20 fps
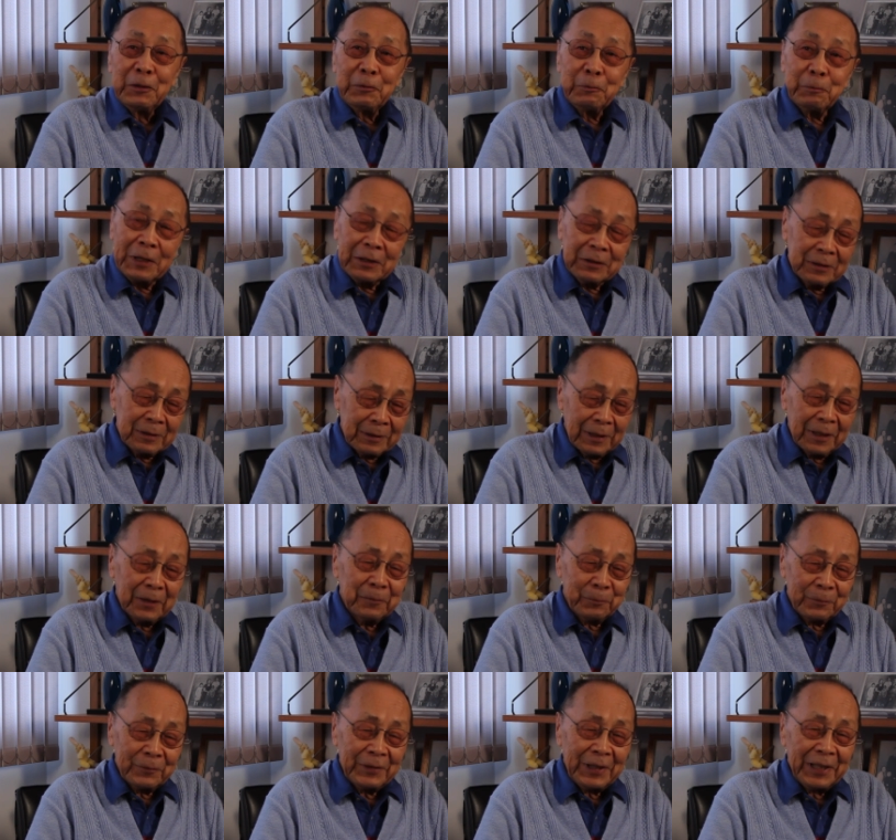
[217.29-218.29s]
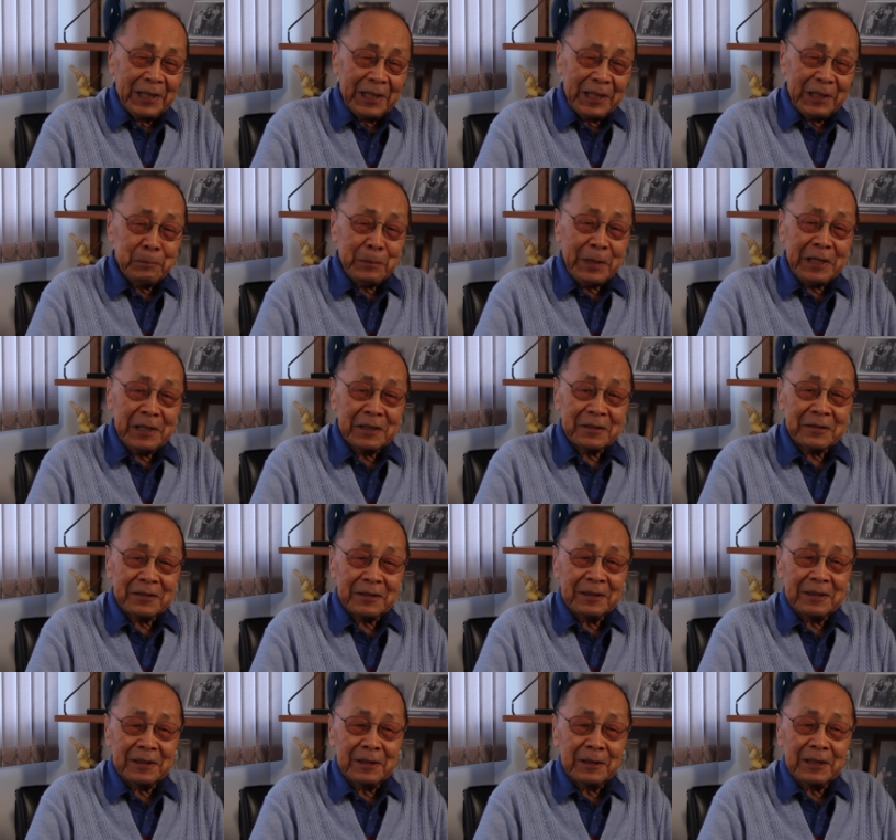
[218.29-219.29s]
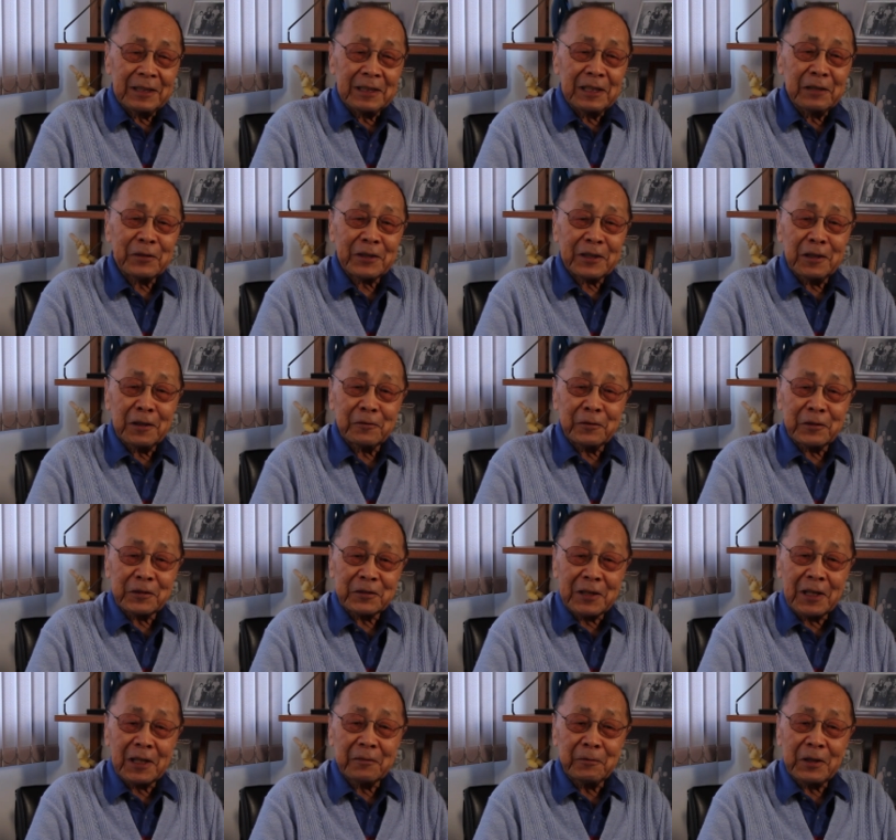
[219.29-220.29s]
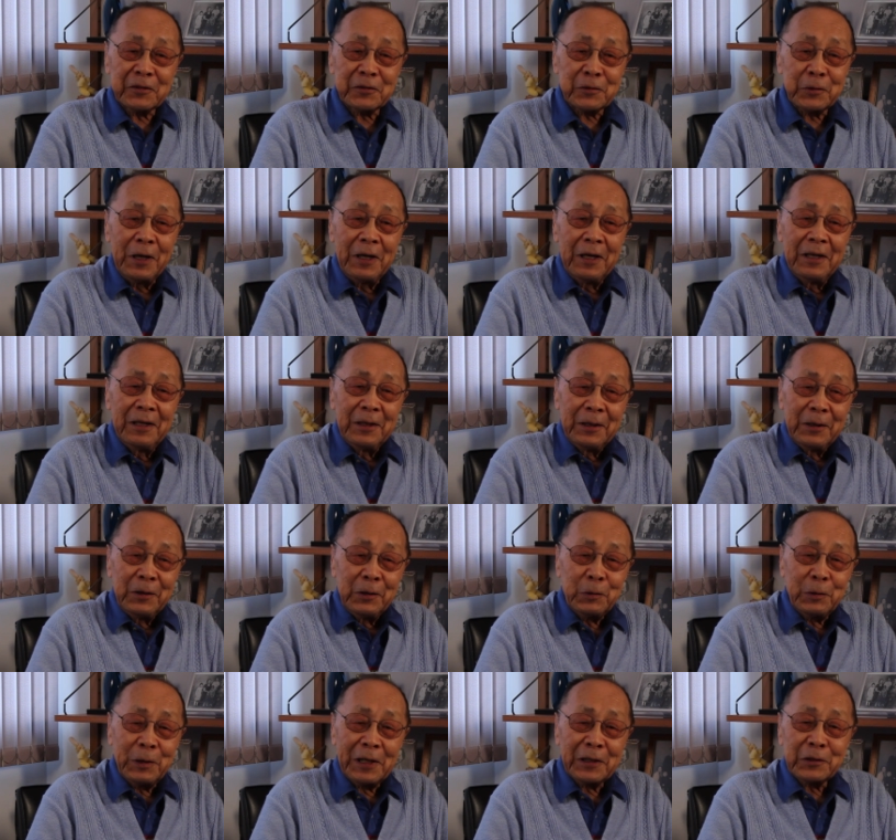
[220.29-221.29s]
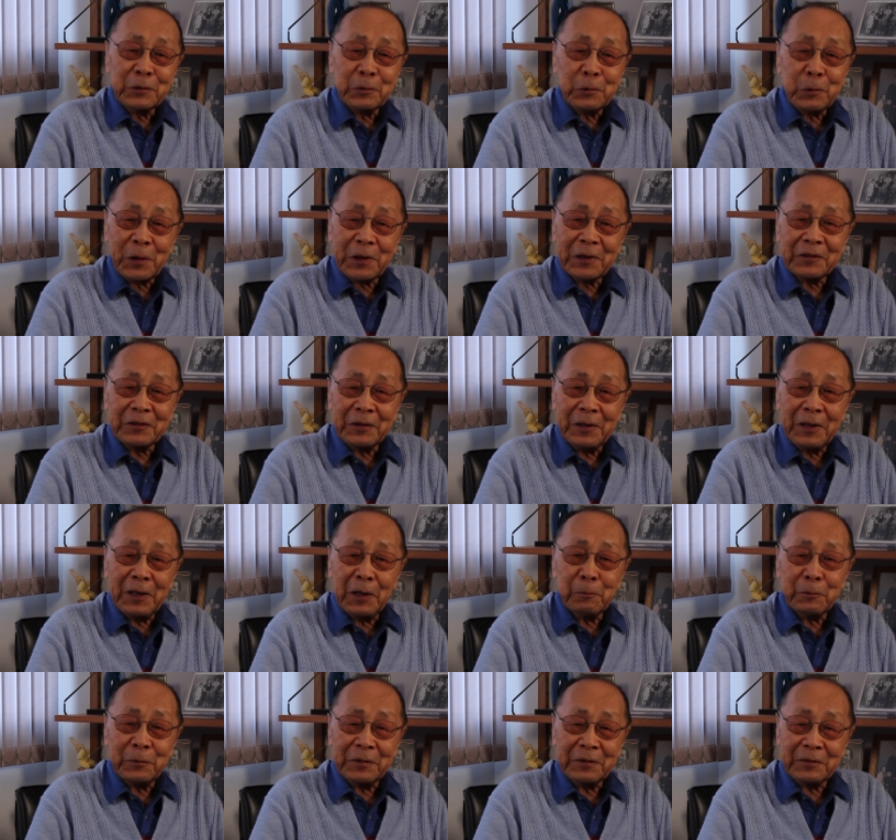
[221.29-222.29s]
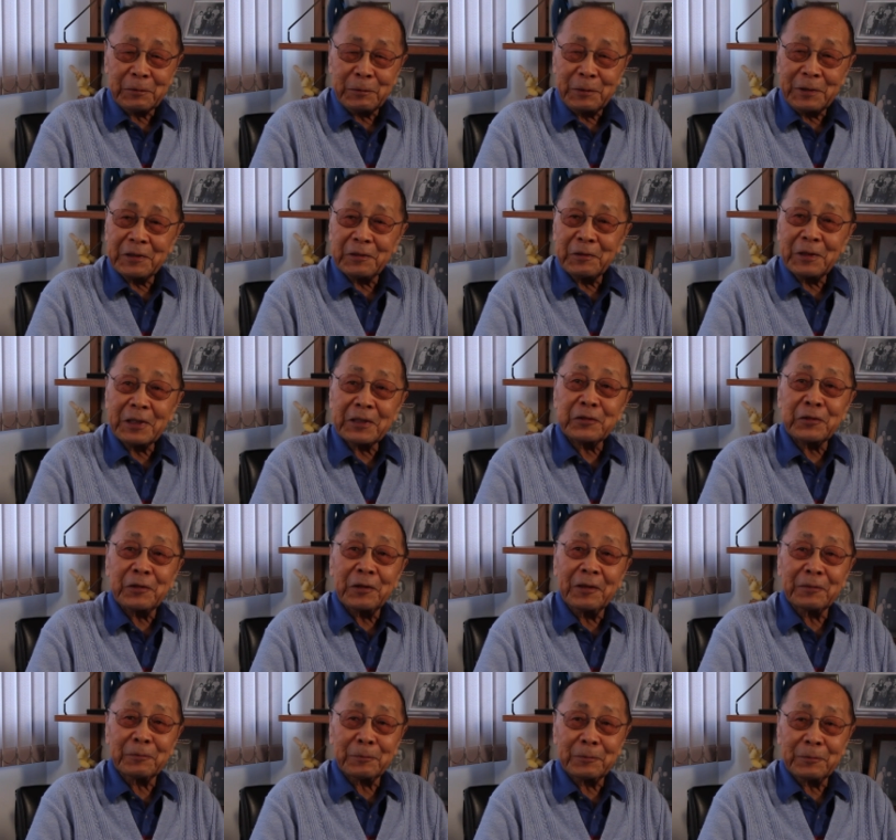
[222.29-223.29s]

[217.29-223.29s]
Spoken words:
but it made it difficult for some of us who had to work to help with the restaurant.